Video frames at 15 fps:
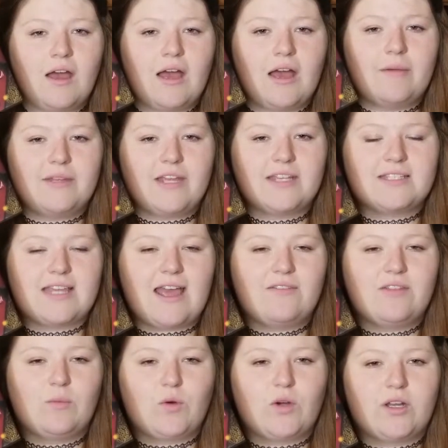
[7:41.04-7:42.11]
Up next, I have
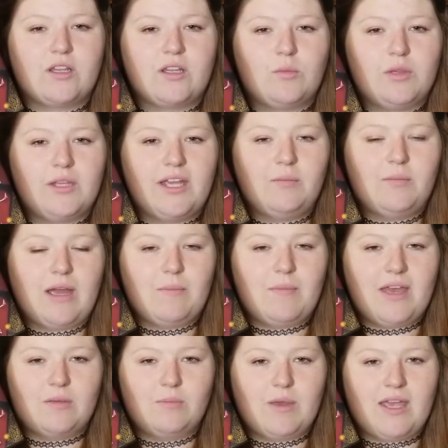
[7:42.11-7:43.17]
The Bird and the Blade by
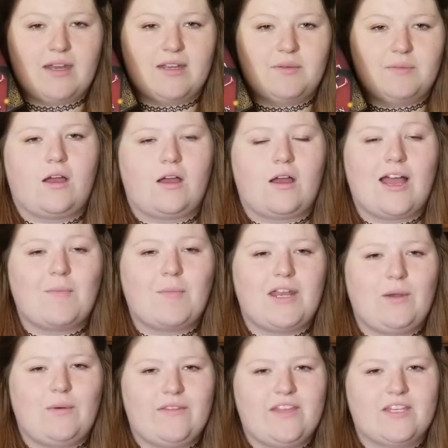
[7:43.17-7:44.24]
Meg Bannen. I
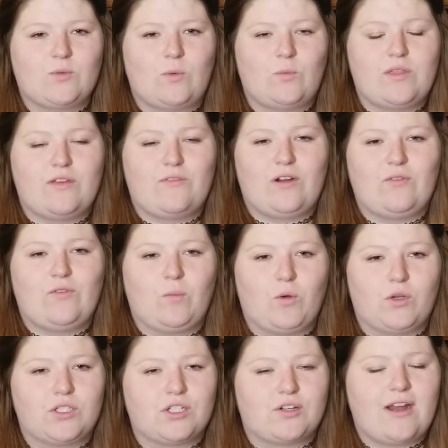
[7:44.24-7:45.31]
buddy read this one with a friend from
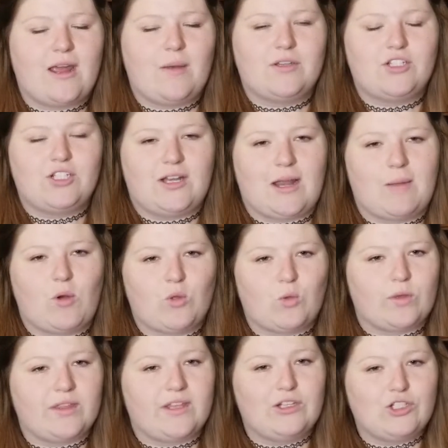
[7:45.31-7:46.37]
Bookstagram, and she and I both
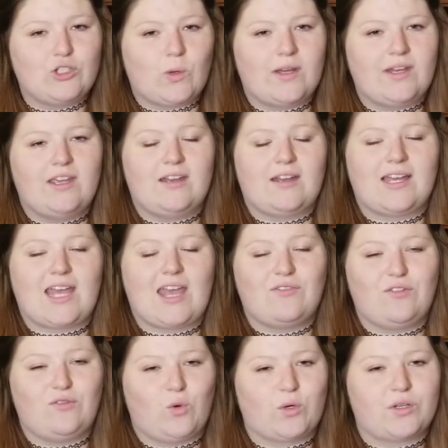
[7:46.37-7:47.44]
really enjoyed it. I gave
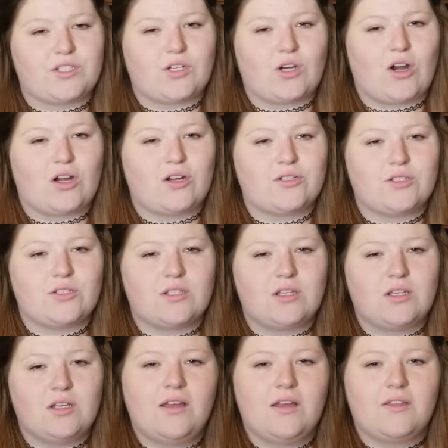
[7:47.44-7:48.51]
it 4 stars.
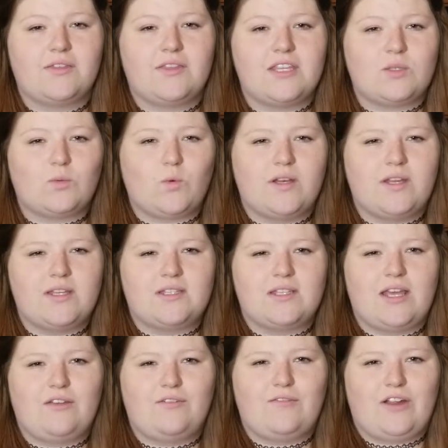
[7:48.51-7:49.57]
This one is
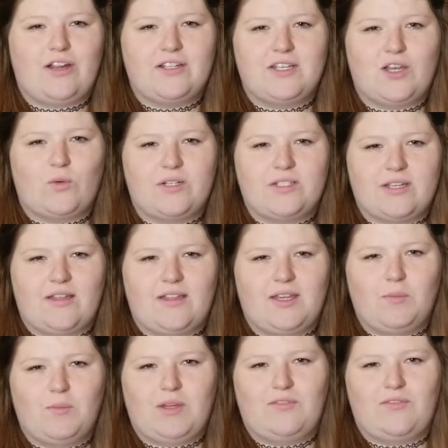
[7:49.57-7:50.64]
a fairy tale
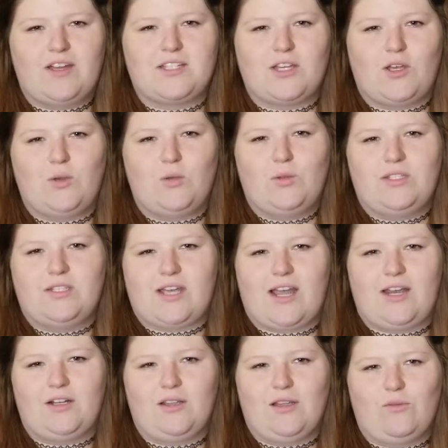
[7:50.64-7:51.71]
retelling, but if I tell you the
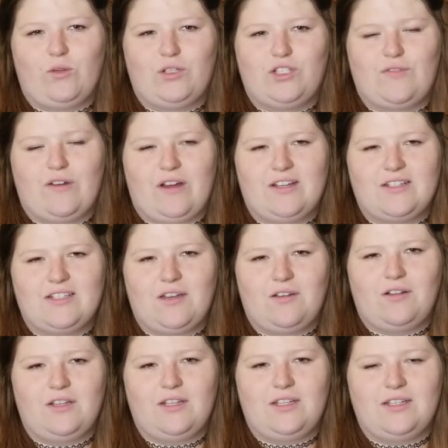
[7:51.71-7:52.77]
title of which fairy
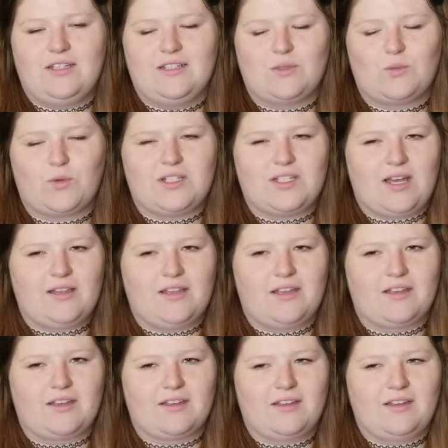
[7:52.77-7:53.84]
tale it is
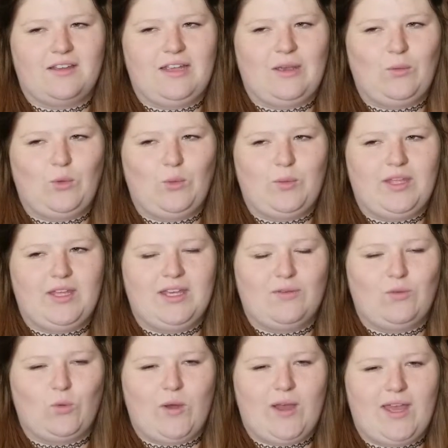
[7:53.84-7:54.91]
retelling, it will be a
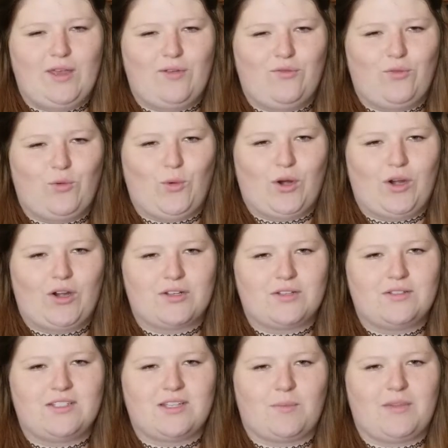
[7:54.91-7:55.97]
giveaway for
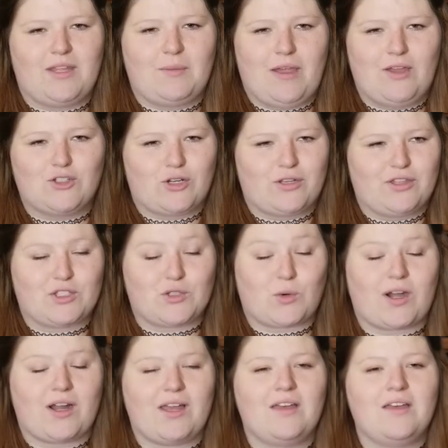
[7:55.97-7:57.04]
something major in the
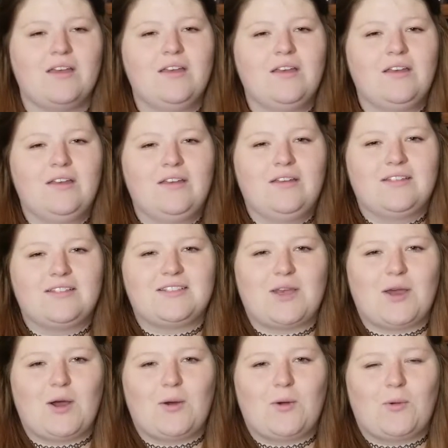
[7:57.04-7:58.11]
story.
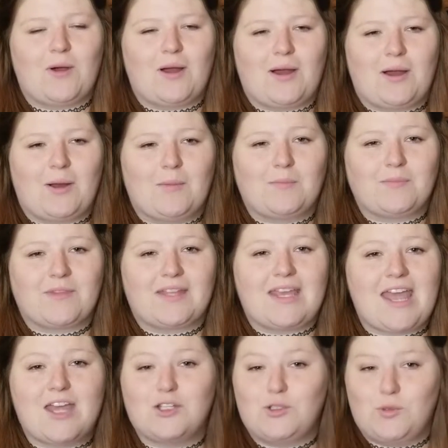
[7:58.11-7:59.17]
So,
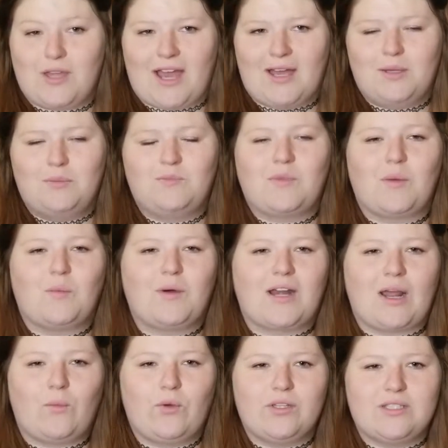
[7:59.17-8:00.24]
can't do that, but
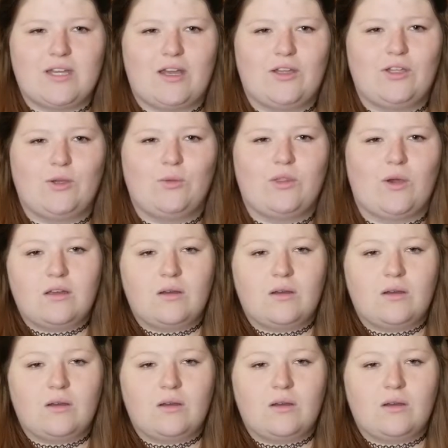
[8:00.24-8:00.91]
I will tell you that